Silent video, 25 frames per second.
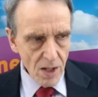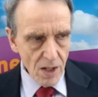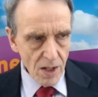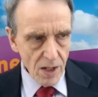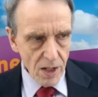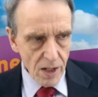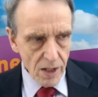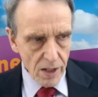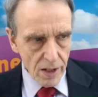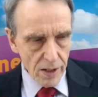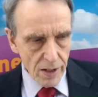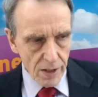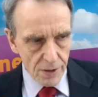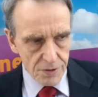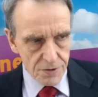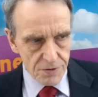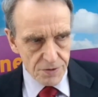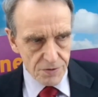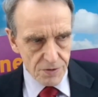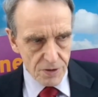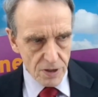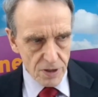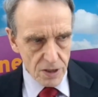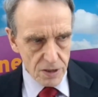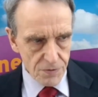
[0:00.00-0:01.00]
Uh,
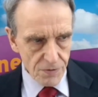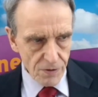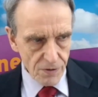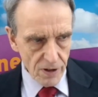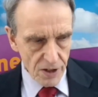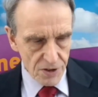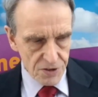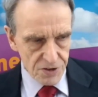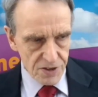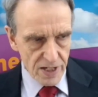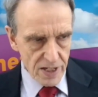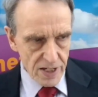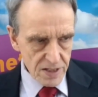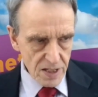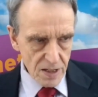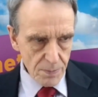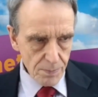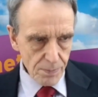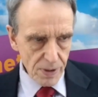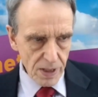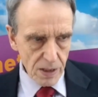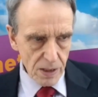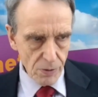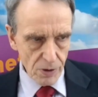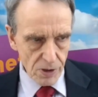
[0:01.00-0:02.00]
as as far as the
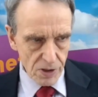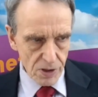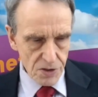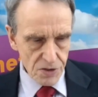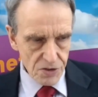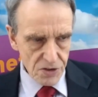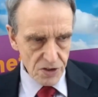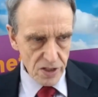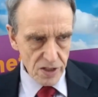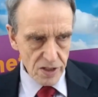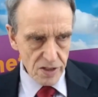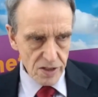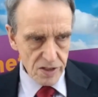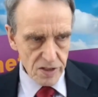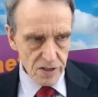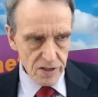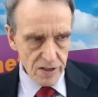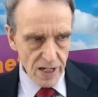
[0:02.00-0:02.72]
SNP were concerned.